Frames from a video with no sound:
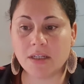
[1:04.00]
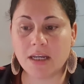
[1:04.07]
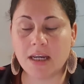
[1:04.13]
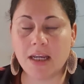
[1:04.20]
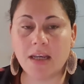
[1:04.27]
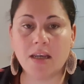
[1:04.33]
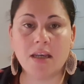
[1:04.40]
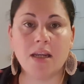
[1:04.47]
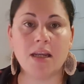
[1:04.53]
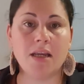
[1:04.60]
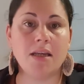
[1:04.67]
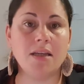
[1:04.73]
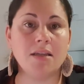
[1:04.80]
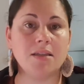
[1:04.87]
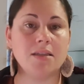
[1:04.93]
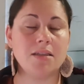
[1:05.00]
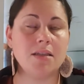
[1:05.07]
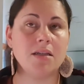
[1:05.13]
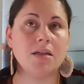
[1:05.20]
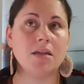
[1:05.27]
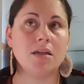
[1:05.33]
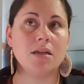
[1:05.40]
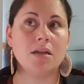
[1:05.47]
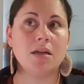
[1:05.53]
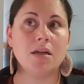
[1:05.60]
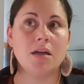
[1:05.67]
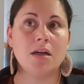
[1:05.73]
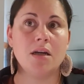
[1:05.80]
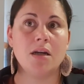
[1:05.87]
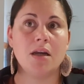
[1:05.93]
it is
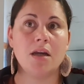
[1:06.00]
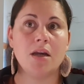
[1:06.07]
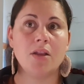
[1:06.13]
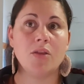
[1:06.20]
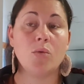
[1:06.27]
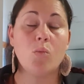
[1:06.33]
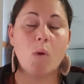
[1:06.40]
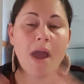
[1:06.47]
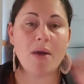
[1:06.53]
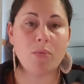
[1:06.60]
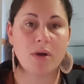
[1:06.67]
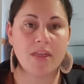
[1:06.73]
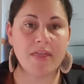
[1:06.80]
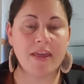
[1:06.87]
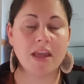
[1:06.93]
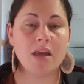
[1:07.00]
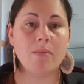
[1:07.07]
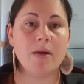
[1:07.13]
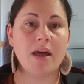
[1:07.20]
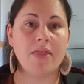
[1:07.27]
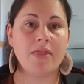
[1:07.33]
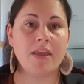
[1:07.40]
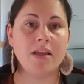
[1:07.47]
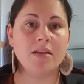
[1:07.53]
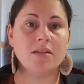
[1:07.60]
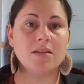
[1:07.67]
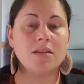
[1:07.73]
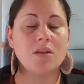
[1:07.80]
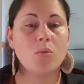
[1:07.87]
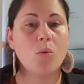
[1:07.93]
the way we think about
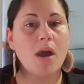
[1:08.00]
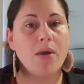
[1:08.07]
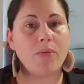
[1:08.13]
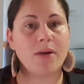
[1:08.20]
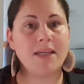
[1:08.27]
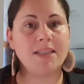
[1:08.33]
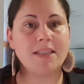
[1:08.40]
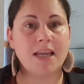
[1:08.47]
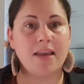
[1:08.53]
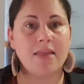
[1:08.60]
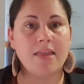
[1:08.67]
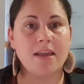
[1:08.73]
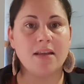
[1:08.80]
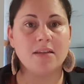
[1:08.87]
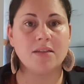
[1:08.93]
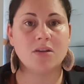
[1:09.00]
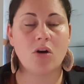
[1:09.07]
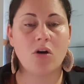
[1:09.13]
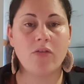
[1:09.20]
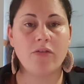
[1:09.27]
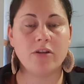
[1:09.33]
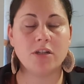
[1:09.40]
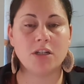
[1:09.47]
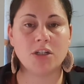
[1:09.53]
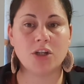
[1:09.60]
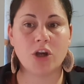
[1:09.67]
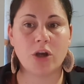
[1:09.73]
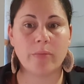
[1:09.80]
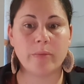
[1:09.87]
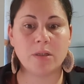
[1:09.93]
things and the way we see things often
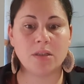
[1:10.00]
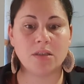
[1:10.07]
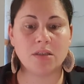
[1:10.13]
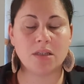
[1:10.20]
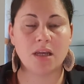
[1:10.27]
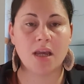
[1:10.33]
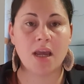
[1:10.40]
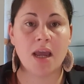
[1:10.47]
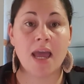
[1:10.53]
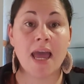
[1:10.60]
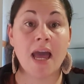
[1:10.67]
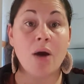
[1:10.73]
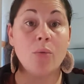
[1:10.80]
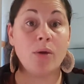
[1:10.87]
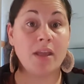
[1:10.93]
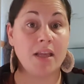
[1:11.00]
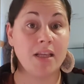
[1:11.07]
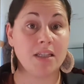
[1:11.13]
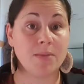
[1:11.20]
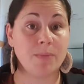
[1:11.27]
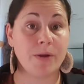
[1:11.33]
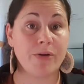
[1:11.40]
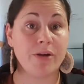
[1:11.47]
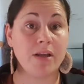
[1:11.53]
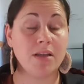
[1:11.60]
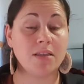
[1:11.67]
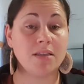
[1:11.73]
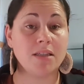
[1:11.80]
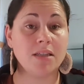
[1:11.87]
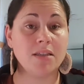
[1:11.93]
determines how we
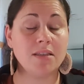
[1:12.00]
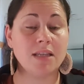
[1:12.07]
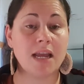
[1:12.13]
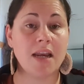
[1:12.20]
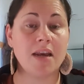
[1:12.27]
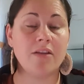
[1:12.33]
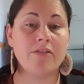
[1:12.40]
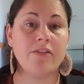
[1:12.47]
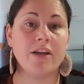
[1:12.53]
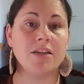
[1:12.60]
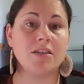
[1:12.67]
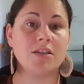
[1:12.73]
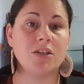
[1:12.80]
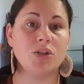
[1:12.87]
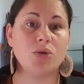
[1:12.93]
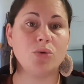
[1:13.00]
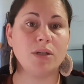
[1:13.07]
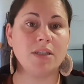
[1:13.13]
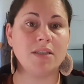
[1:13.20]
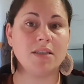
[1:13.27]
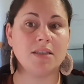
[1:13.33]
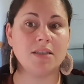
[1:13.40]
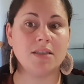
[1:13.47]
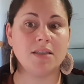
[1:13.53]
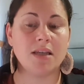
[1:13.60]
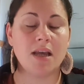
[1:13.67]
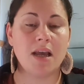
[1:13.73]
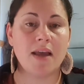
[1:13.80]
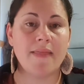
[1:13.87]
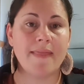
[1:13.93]
experience things, and it affects the choices
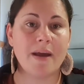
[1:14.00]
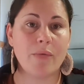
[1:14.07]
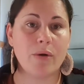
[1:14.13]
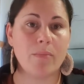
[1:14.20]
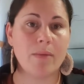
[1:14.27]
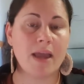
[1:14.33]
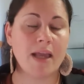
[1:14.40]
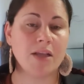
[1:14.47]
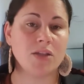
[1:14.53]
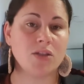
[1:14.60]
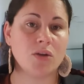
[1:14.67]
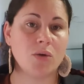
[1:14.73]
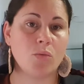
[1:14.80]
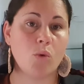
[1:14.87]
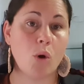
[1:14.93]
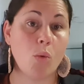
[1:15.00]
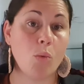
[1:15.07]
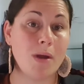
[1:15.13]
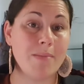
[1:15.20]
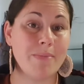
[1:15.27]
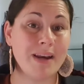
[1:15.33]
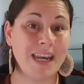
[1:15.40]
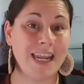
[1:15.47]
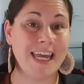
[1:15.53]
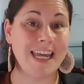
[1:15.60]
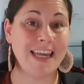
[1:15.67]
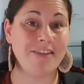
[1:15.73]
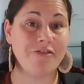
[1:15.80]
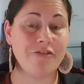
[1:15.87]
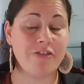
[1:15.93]
that we make. So what we
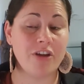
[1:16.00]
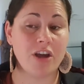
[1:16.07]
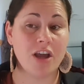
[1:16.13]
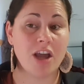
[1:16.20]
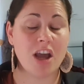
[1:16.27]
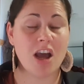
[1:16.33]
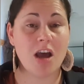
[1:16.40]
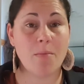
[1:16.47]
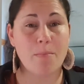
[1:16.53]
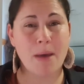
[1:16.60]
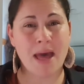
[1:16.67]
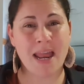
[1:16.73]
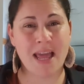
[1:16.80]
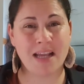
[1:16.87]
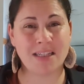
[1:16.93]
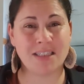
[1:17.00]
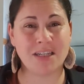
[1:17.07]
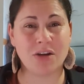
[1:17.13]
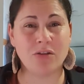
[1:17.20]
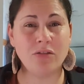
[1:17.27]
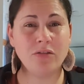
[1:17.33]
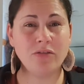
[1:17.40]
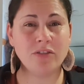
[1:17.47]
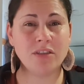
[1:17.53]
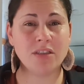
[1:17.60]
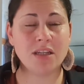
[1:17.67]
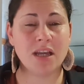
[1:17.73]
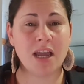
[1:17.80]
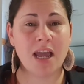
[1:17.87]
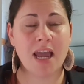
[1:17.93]
believe about ourselves
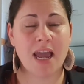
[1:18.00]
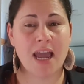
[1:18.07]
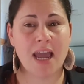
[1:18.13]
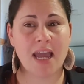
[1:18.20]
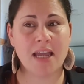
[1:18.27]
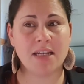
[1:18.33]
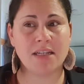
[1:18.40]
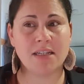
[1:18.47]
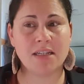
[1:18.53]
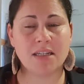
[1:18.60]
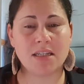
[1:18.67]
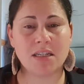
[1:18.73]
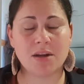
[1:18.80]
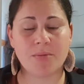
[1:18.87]
and